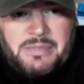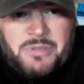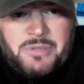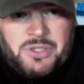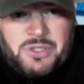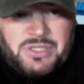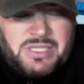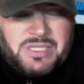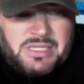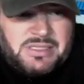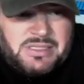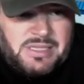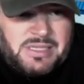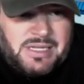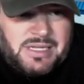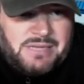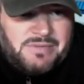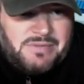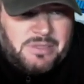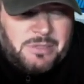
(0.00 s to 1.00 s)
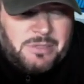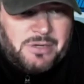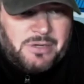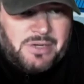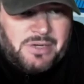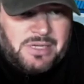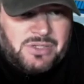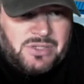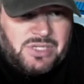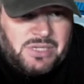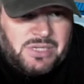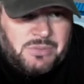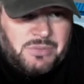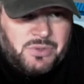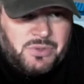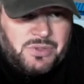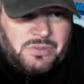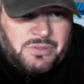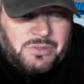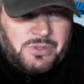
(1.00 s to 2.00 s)
most states that have Democrat
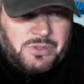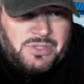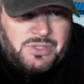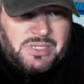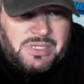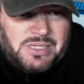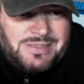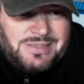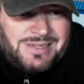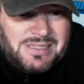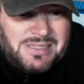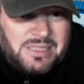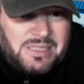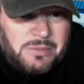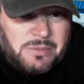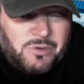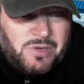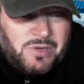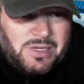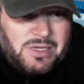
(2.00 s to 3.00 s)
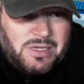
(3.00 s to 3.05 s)
chambers on both sides and a Democrat